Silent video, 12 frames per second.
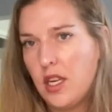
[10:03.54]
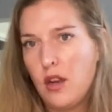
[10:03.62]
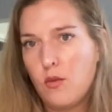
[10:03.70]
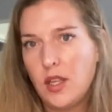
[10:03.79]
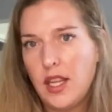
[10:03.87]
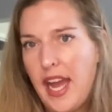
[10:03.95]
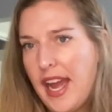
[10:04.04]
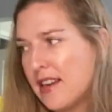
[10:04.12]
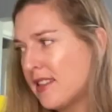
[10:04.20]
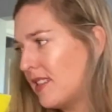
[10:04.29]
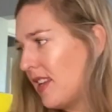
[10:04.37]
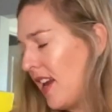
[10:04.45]
you know,
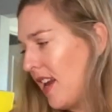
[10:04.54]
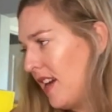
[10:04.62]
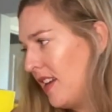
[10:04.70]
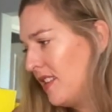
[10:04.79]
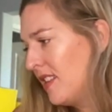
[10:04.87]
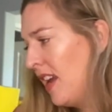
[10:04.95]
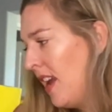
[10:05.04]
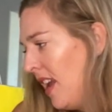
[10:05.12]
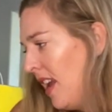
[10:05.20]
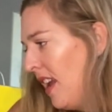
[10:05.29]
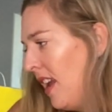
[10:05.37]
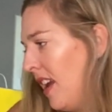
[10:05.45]
relax and,
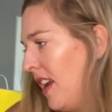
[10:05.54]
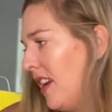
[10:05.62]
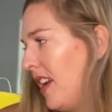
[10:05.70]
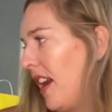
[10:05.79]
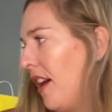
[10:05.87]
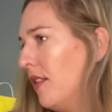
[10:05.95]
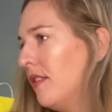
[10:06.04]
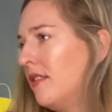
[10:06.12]
you know,